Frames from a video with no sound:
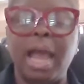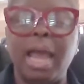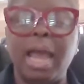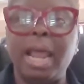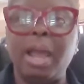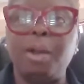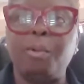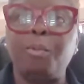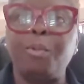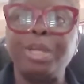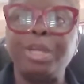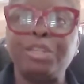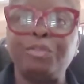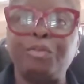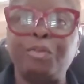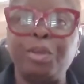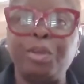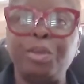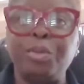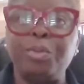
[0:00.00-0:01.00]
and I
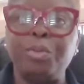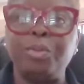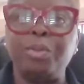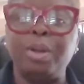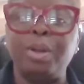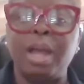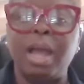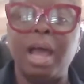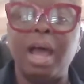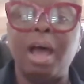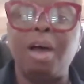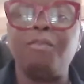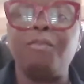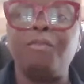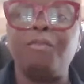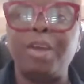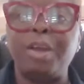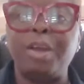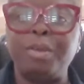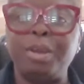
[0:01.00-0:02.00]
wish for you a
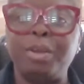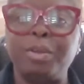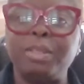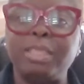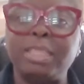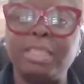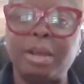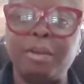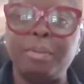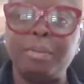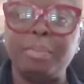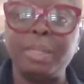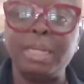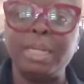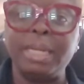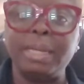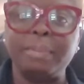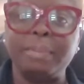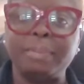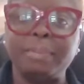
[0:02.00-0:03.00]
very good
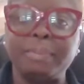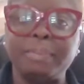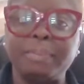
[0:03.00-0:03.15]
ceremony.